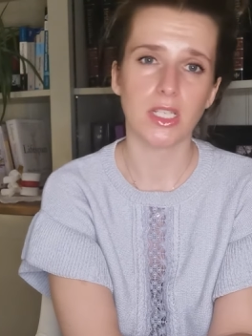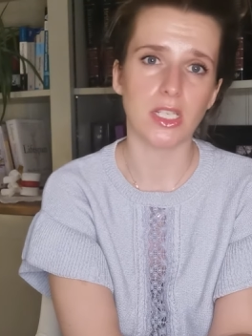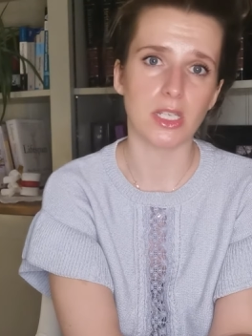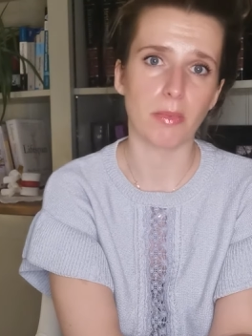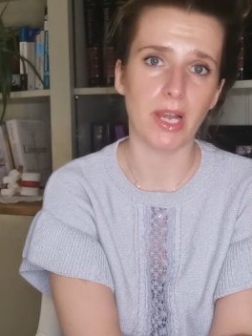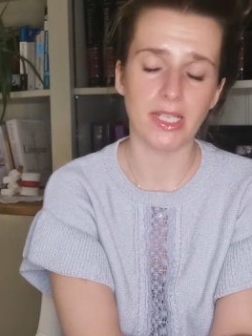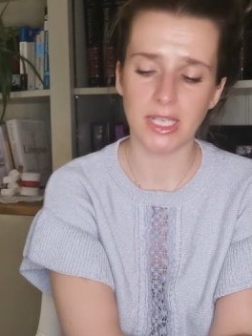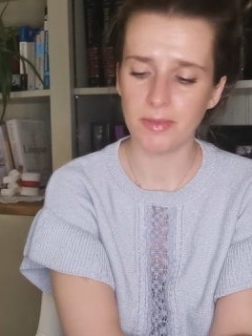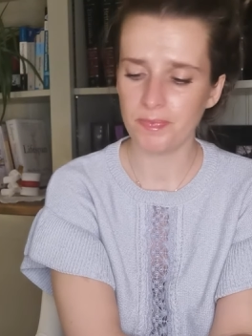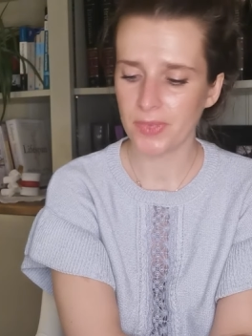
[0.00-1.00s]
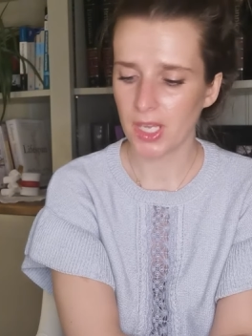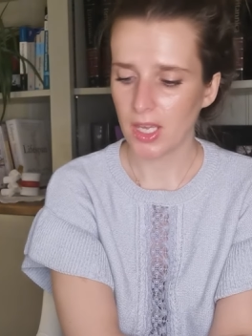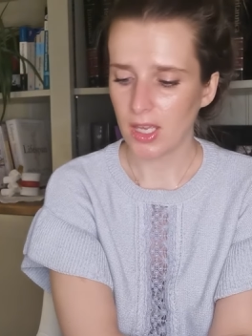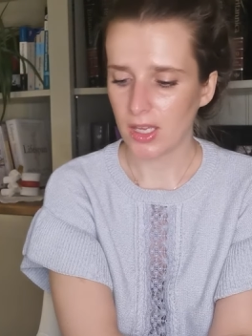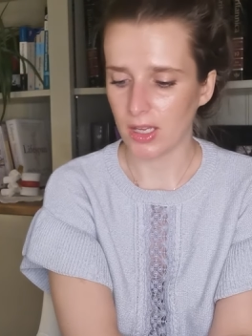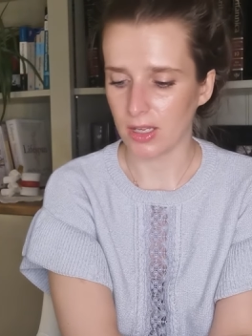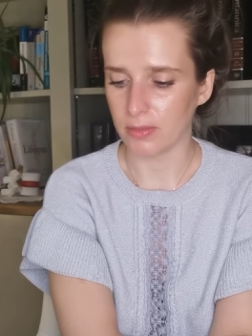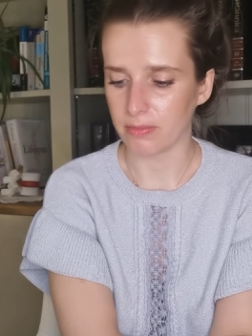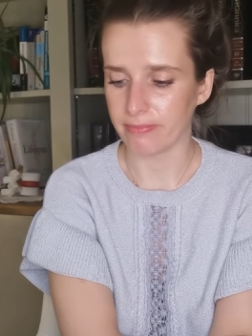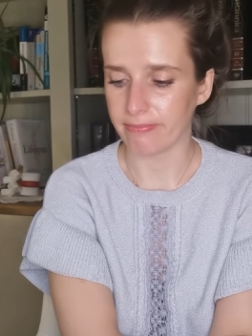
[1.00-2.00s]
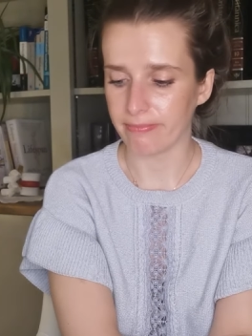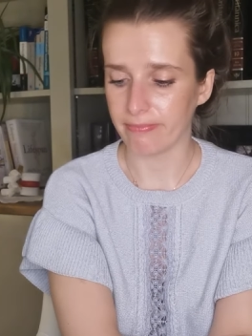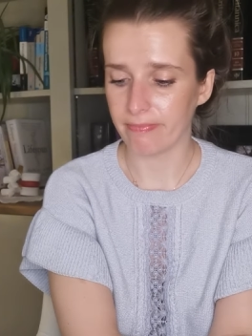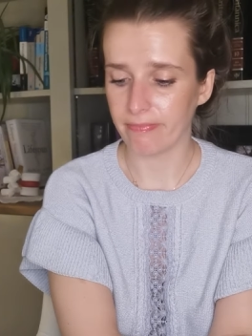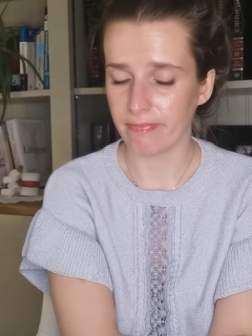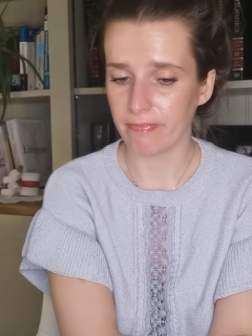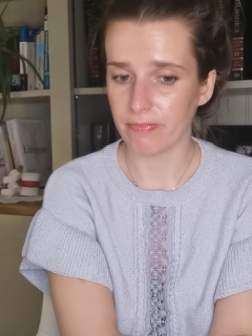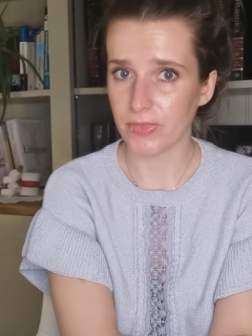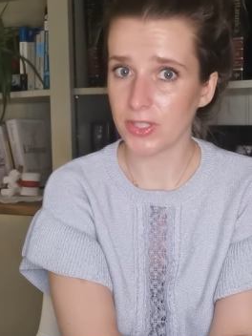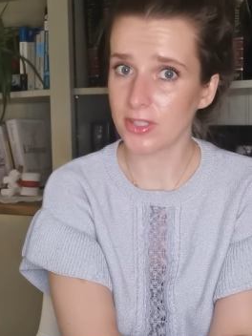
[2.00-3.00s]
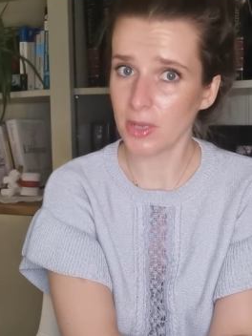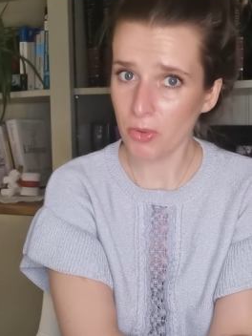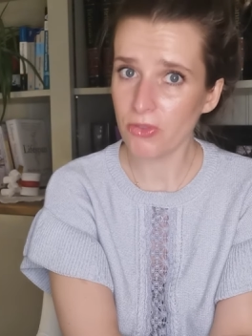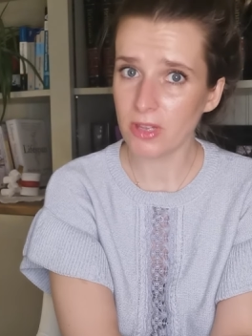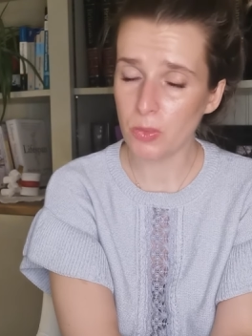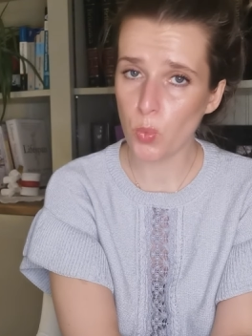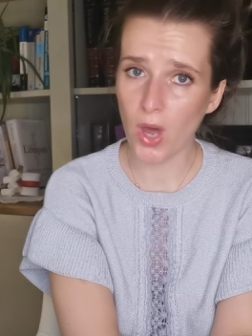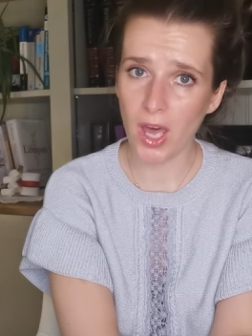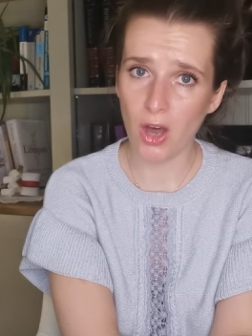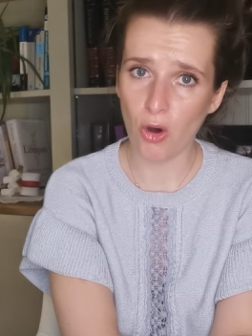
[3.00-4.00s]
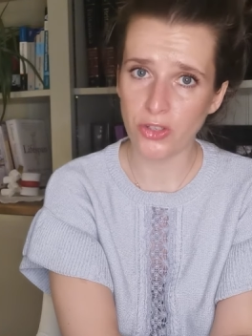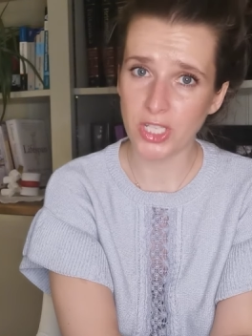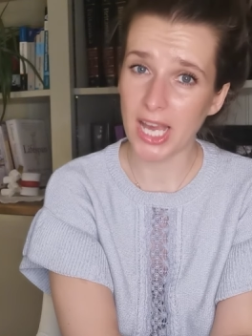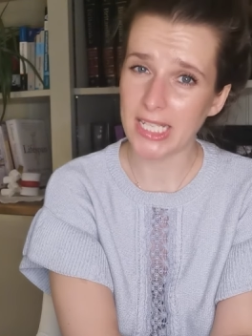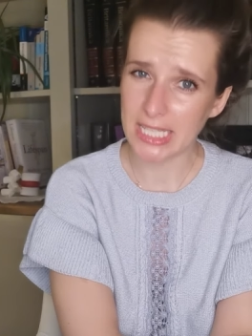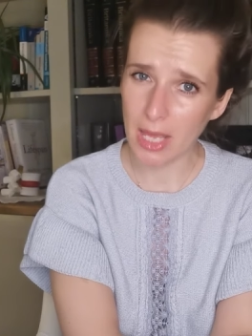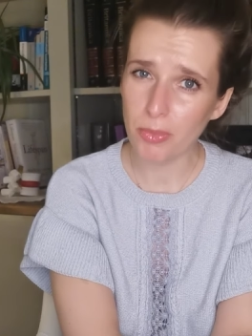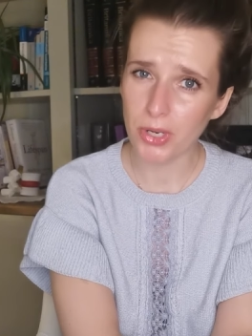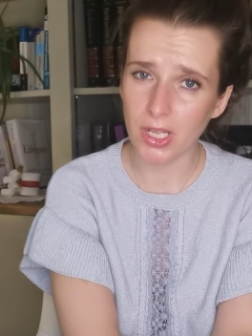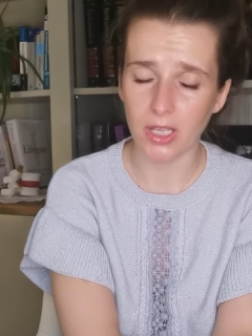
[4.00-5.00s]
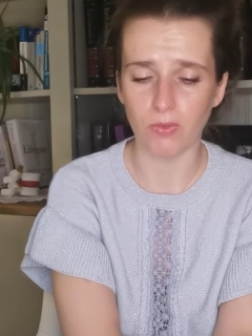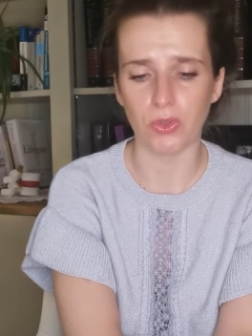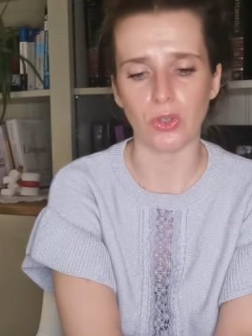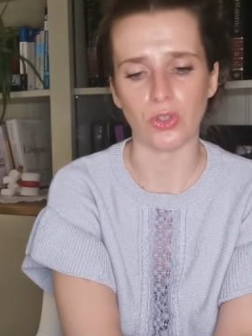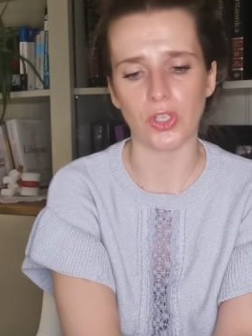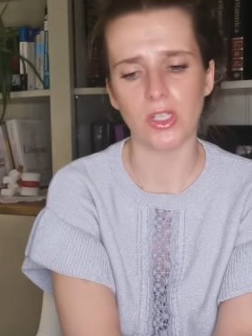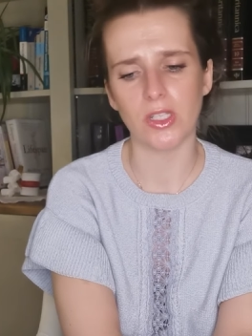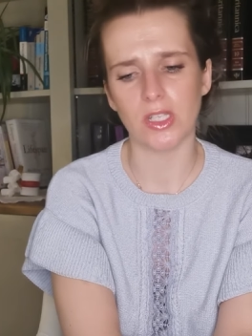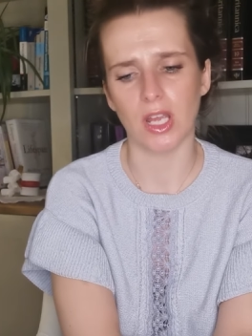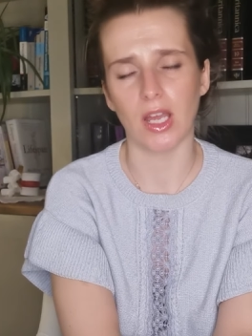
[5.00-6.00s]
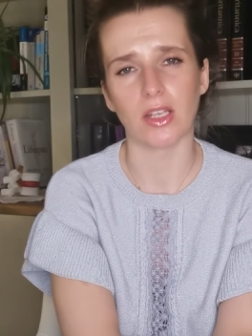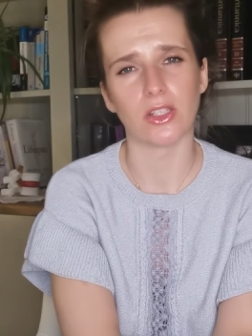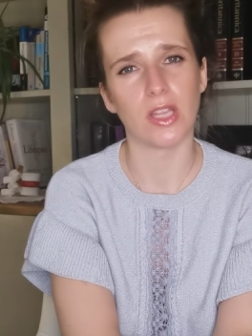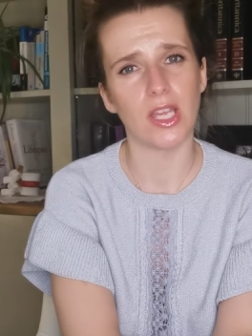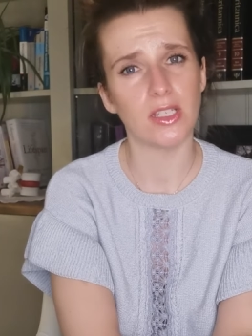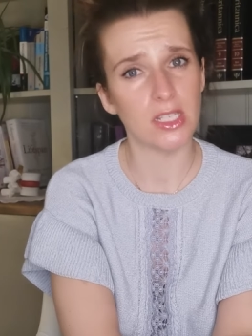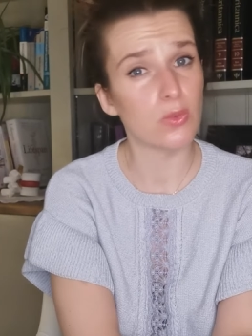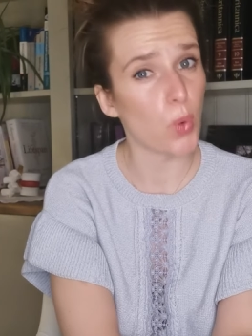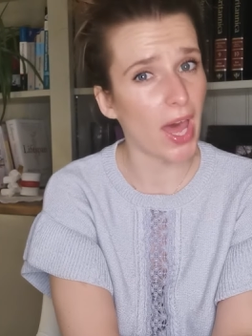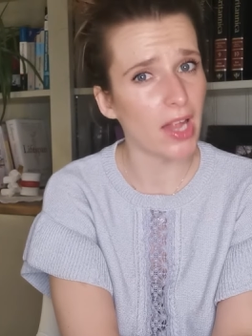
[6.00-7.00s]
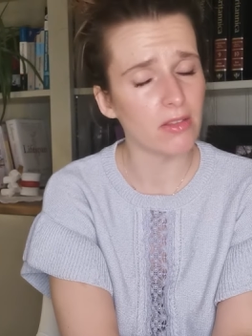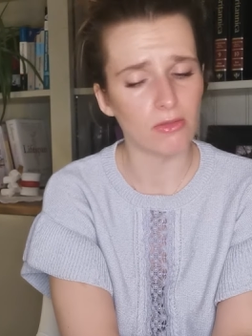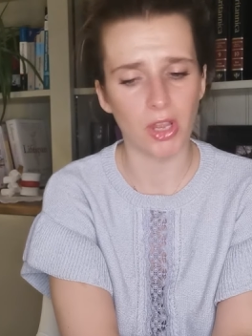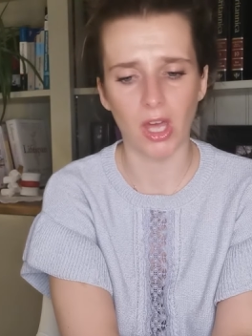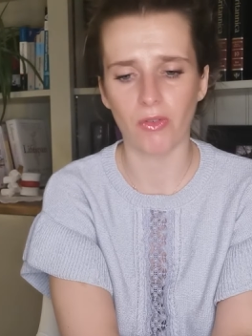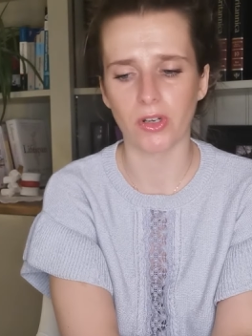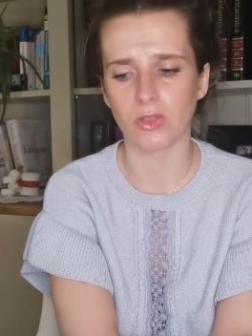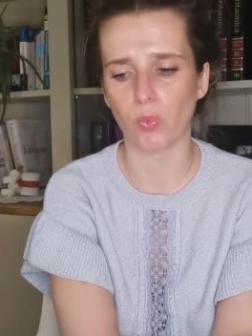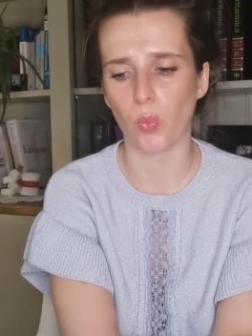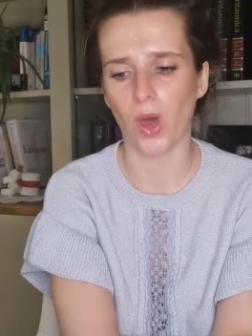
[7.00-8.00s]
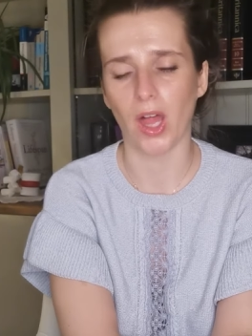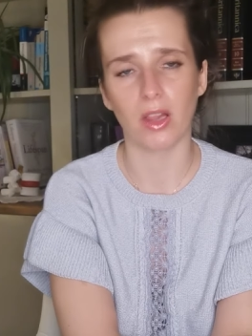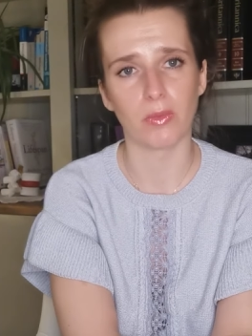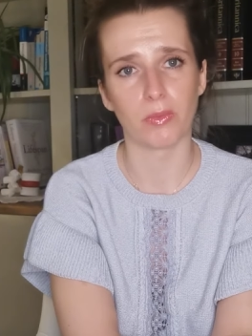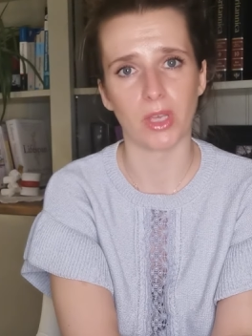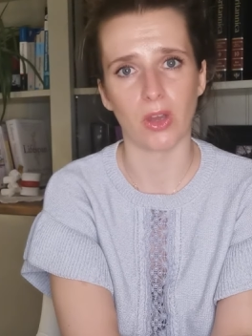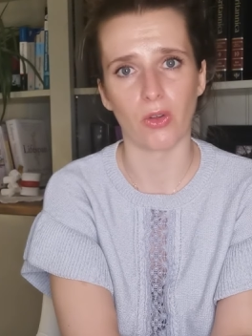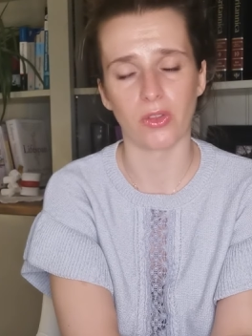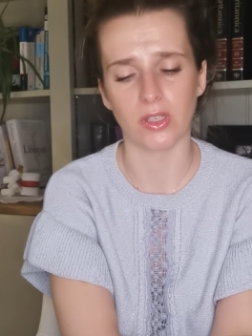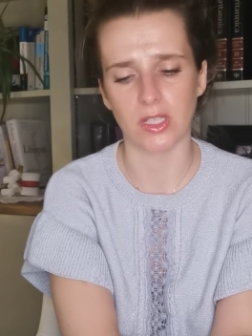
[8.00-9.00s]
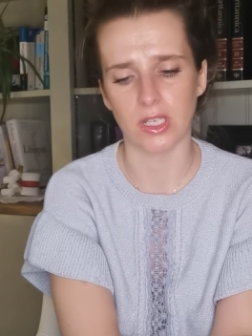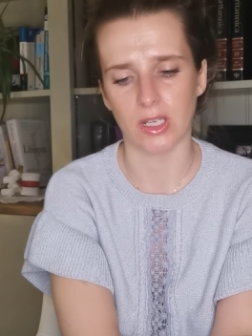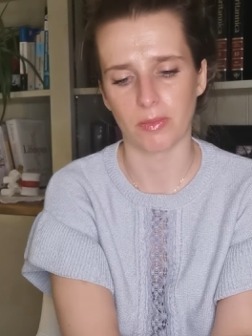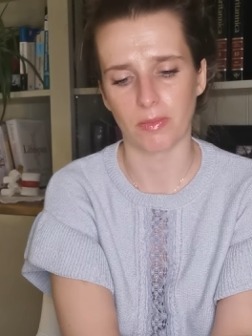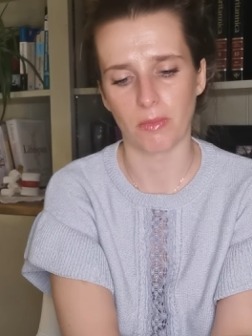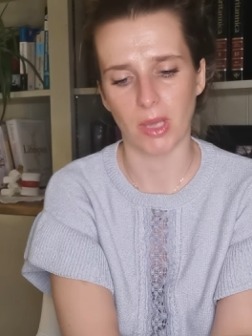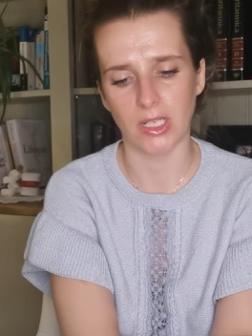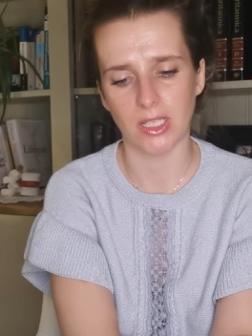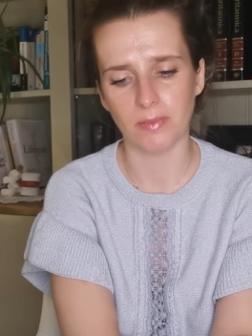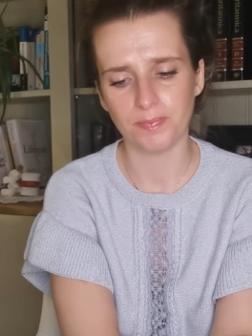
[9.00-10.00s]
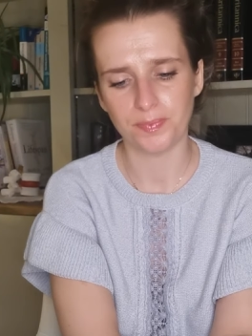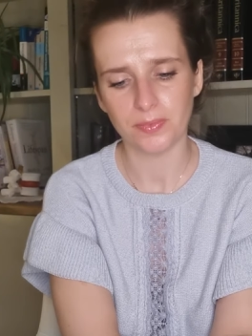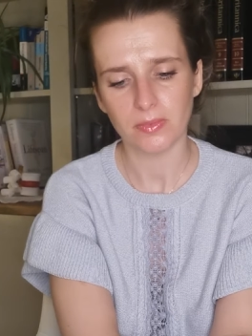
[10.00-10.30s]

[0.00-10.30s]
disability. Um, some of them were on Tysabri infusions and they did well, recovered well being on this um, medicine.